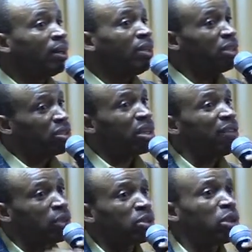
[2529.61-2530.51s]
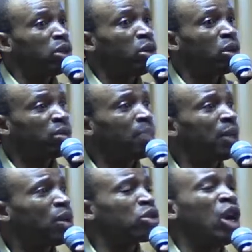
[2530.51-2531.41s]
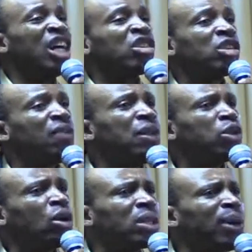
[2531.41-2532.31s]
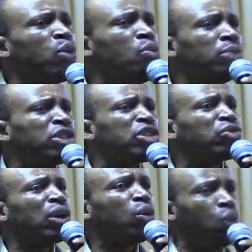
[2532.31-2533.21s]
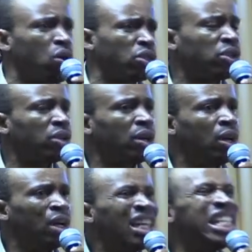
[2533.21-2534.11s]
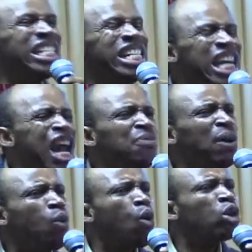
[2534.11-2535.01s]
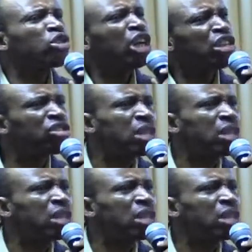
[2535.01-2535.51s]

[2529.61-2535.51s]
You're just going to have to study the whole concept because Stephen talked about who Moses really was he never was a